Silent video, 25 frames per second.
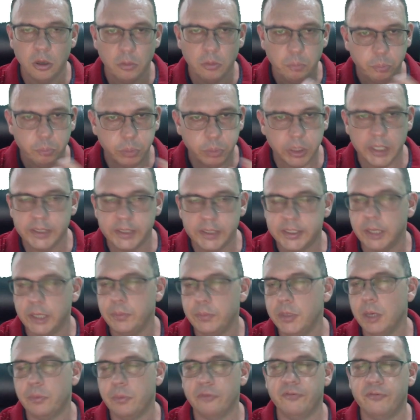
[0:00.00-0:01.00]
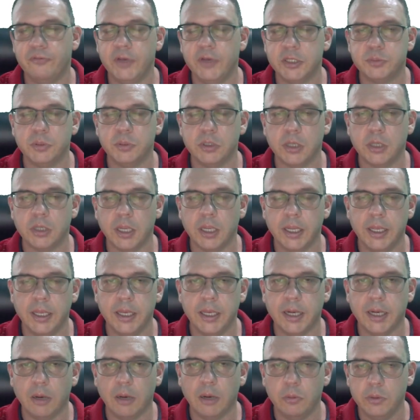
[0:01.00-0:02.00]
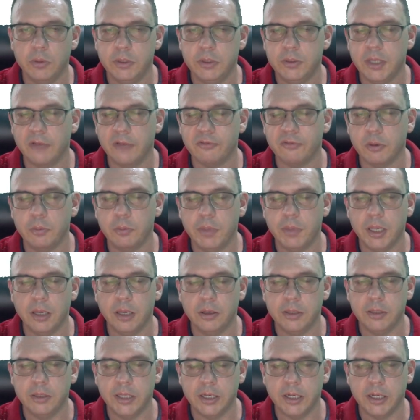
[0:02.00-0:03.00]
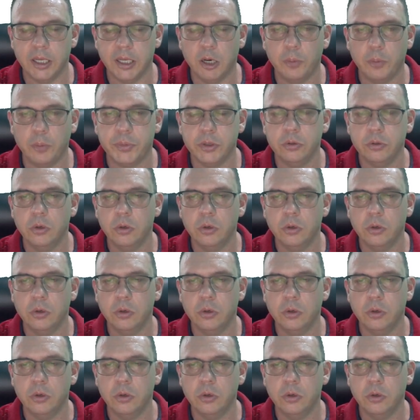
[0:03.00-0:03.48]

please hit me up on Facebook, and I will definitely be there to help you.